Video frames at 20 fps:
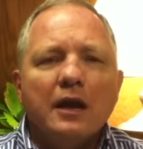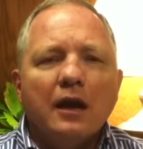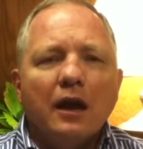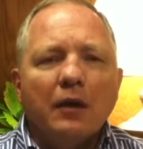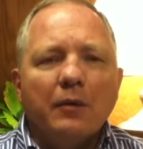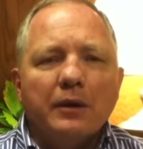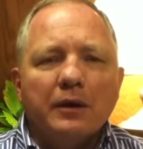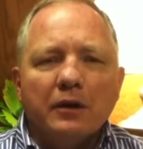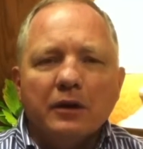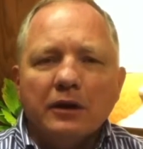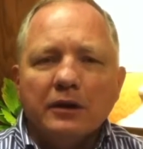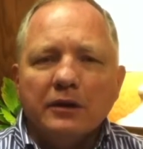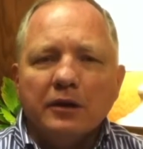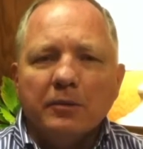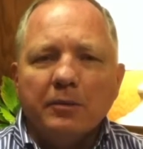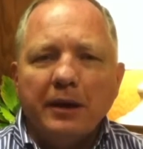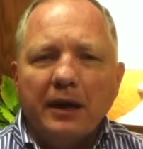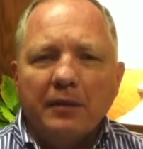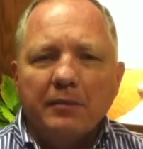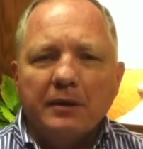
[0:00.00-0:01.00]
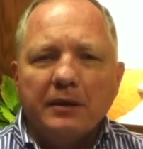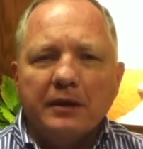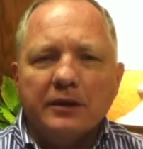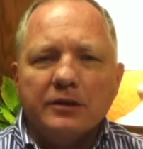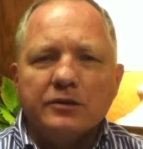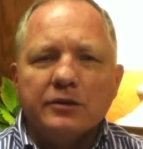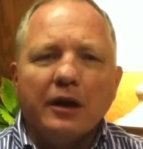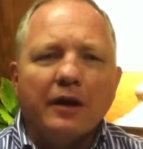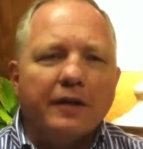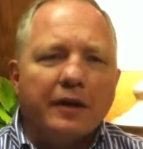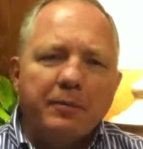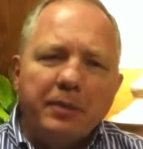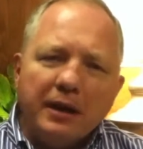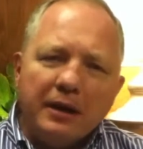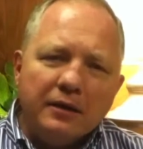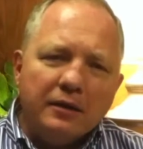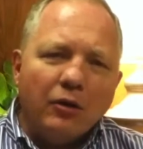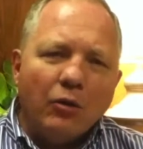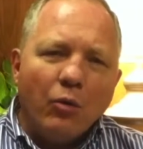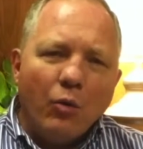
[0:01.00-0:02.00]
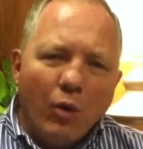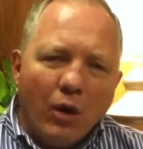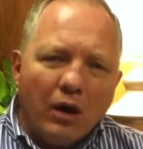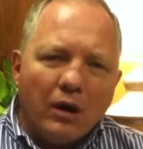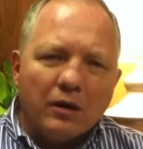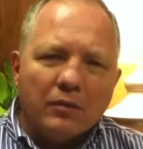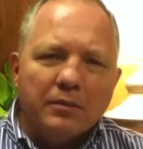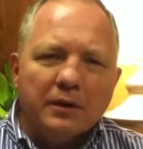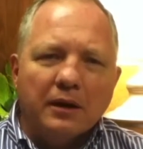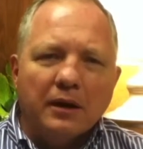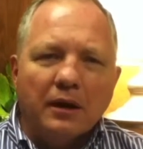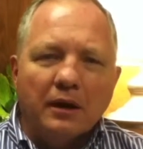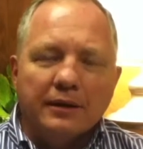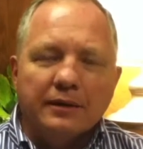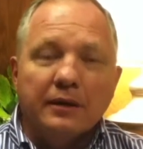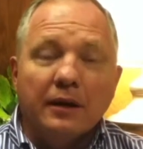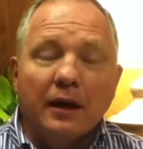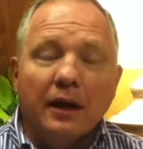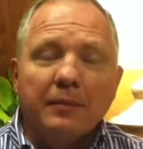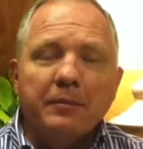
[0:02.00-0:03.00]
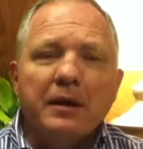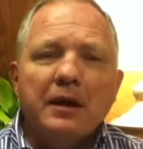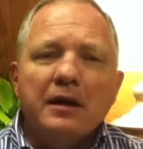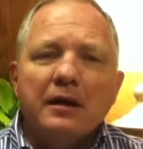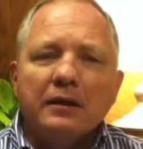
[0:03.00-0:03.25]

We look at their payment history. Are they paying their water bill on time?